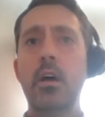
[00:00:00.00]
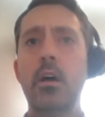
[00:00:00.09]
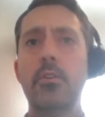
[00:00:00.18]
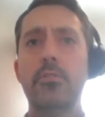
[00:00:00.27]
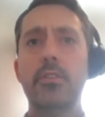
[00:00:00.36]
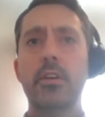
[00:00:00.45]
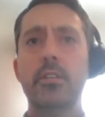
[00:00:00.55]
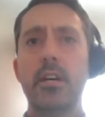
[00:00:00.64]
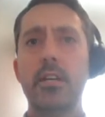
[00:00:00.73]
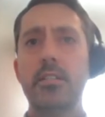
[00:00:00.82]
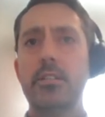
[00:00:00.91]
It also
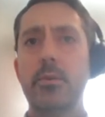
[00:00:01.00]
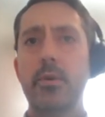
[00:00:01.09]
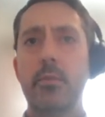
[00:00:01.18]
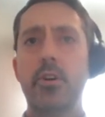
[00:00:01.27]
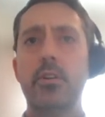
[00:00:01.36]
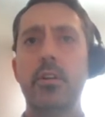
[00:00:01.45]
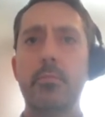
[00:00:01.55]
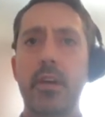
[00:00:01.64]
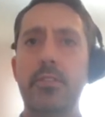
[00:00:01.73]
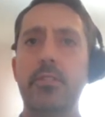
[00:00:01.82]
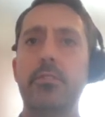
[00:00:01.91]
ties into our modeling
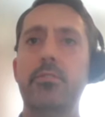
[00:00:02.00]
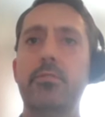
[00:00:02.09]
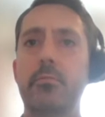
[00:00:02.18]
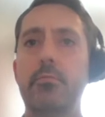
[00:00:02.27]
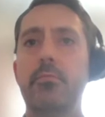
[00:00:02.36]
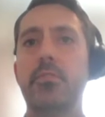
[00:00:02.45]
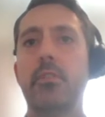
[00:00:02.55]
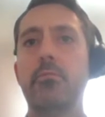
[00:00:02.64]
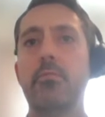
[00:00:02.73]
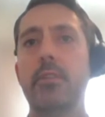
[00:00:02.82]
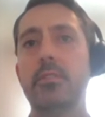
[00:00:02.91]
methods. So
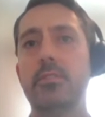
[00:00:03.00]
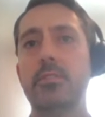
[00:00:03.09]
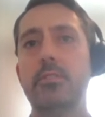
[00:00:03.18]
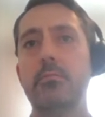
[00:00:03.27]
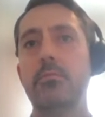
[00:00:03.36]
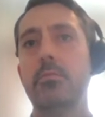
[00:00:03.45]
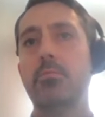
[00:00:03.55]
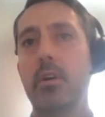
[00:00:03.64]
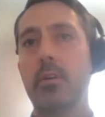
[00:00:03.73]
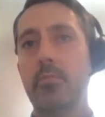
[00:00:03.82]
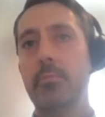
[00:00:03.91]
Revit's the
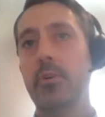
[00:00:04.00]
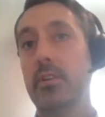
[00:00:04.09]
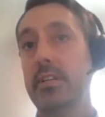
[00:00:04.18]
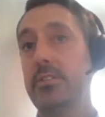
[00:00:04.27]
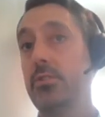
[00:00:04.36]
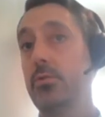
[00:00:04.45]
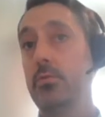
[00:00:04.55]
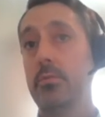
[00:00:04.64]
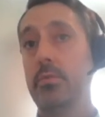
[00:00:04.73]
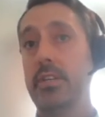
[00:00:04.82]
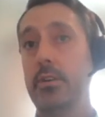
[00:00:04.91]
primary modeling tool
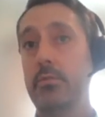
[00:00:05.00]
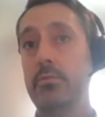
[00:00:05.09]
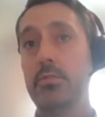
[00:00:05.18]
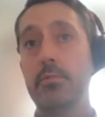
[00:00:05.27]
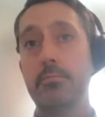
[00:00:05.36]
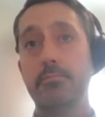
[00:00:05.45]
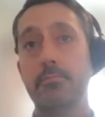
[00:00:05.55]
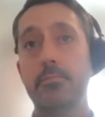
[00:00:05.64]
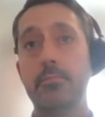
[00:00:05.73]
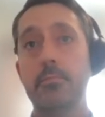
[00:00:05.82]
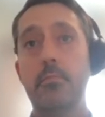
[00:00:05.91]
that we use.
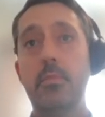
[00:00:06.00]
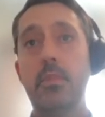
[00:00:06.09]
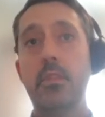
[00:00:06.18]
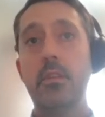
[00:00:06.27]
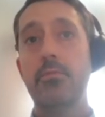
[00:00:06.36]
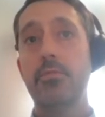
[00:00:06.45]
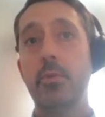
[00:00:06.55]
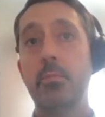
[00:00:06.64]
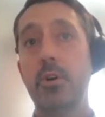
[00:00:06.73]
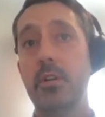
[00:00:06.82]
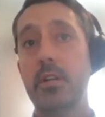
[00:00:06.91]
From a
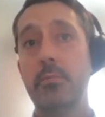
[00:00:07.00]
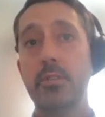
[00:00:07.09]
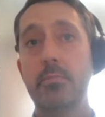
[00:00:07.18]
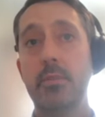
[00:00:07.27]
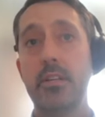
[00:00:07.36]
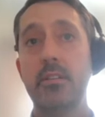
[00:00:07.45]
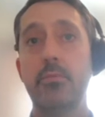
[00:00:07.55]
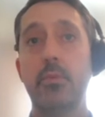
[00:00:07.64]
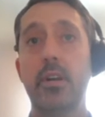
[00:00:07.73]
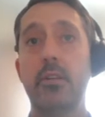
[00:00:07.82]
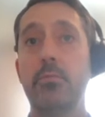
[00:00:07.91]
modeling perspective,
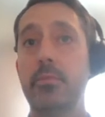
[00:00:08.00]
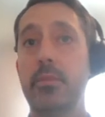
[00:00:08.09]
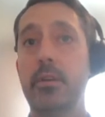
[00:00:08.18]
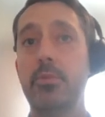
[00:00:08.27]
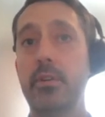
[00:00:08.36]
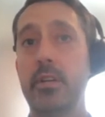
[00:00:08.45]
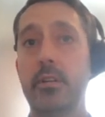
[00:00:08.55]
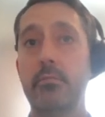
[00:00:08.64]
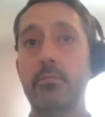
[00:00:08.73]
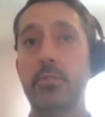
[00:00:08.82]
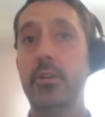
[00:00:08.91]
we're um,
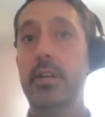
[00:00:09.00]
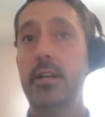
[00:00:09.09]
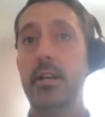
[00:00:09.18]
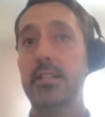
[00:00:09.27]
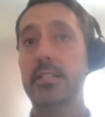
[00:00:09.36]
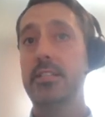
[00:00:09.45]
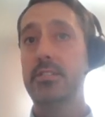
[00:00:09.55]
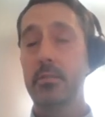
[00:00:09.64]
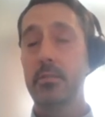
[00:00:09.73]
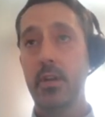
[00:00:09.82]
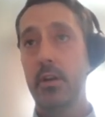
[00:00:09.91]
inputting uniclass
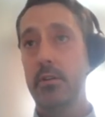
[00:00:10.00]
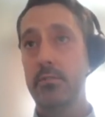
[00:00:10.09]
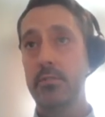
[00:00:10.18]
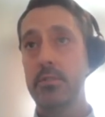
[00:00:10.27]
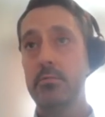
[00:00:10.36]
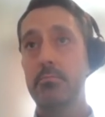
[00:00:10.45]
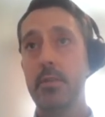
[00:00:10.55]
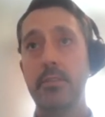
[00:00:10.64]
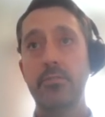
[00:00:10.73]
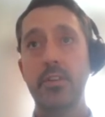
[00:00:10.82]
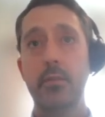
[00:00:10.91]
system codes,
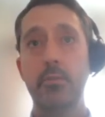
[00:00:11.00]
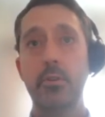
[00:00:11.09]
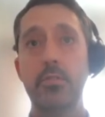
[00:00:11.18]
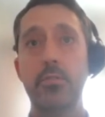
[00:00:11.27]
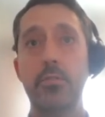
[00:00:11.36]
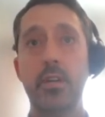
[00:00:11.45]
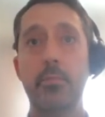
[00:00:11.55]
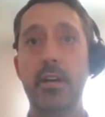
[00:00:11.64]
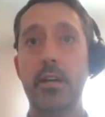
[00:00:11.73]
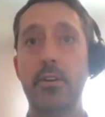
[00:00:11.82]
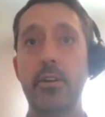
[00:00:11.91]
as Jamie was talking
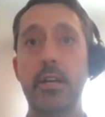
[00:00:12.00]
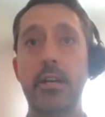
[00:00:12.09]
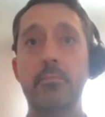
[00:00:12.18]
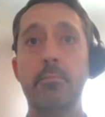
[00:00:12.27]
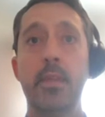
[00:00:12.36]
about earlier.